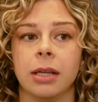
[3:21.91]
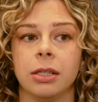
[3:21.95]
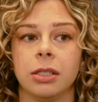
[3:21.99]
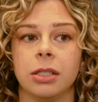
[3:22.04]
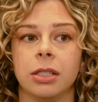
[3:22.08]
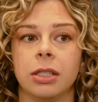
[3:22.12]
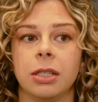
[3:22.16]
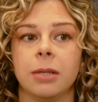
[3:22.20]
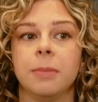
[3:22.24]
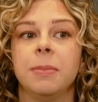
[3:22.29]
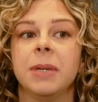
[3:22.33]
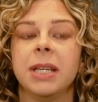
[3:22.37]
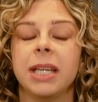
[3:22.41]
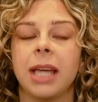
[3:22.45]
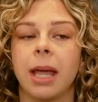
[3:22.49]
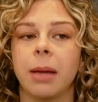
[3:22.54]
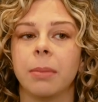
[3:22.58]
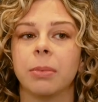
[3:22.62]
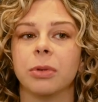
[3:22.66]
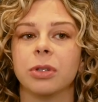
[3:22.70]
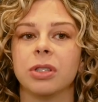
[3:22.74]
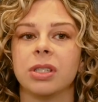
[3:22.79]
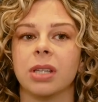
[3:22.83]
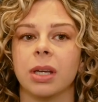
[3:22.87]
to be
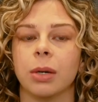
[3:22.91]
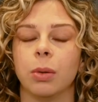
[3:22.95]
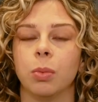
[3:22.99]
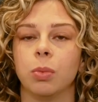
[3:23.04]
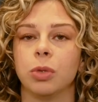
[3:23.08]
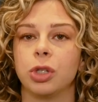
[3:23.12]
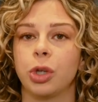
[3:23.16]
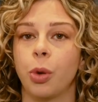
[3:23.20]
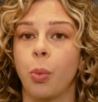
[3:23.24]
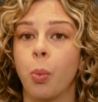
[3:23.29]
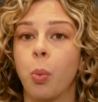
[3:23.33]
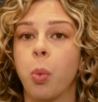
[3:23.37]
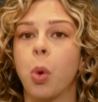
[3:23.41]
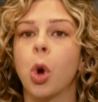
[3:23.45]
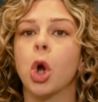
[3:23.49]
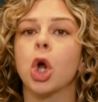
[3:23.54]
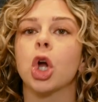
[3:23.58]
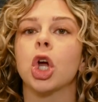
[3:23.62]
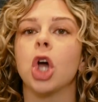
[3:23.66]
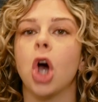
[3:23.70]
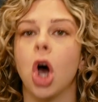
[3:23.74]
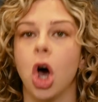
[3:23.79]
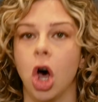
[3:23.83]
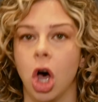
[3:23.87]
able to
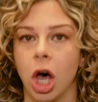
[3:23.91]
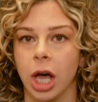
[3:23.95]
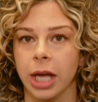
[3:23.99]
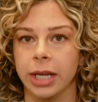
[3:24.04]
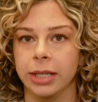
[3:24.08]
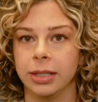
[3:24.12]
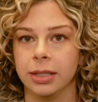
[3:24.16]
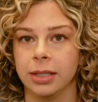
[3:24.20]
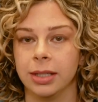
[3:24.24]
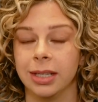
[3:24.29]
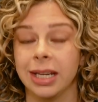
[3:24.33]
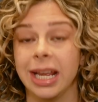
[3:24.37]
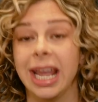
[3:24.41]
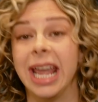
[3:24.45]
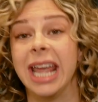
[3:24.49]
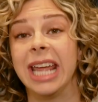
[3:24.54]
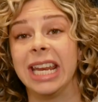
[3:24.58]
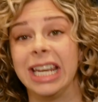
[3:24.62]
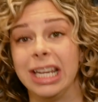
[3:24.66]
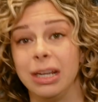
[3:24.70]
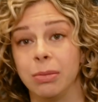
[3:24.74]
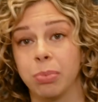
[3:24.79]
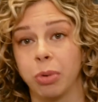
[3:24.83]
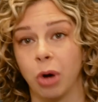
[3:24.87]
work on
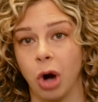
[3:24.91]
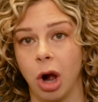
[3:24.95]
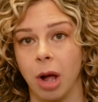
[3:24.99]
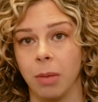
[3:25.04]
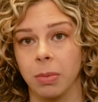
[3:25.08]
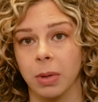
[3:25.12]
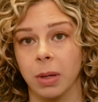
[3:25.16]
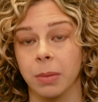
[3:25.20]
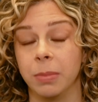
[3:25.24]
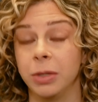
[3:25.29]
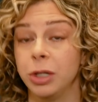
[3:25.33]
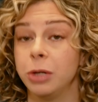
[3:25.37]
any problem.